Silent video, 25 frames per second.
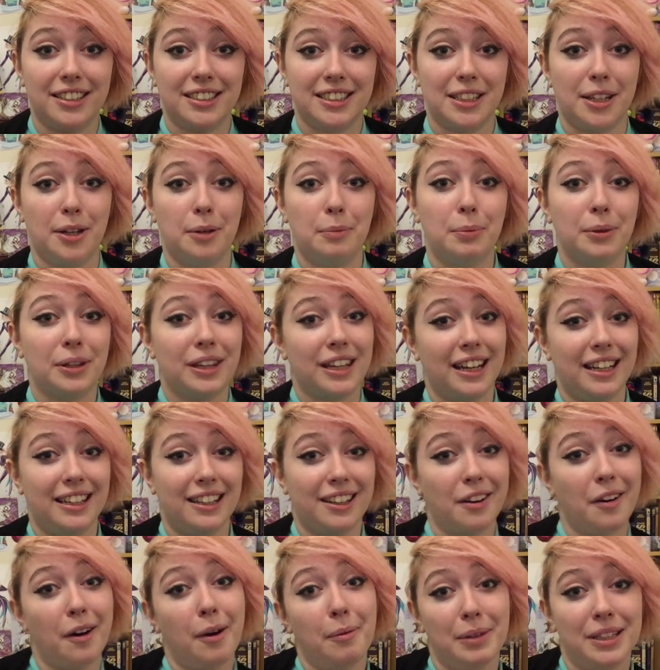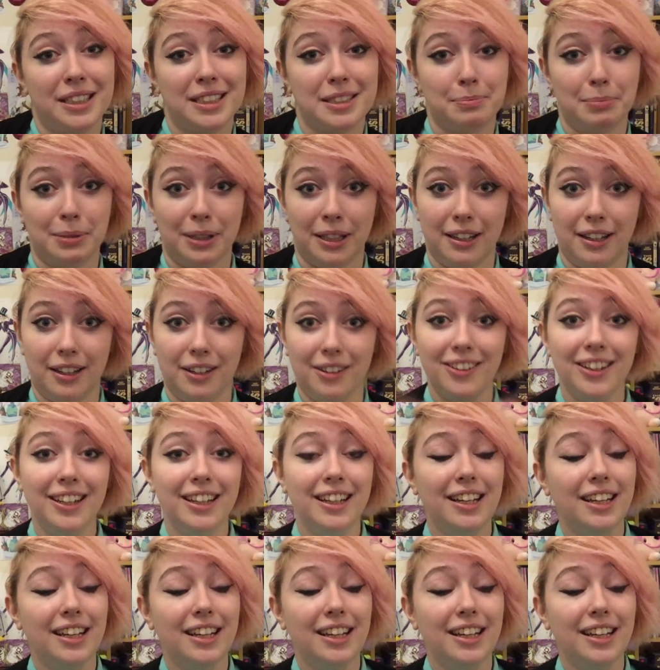so put that in the comments below.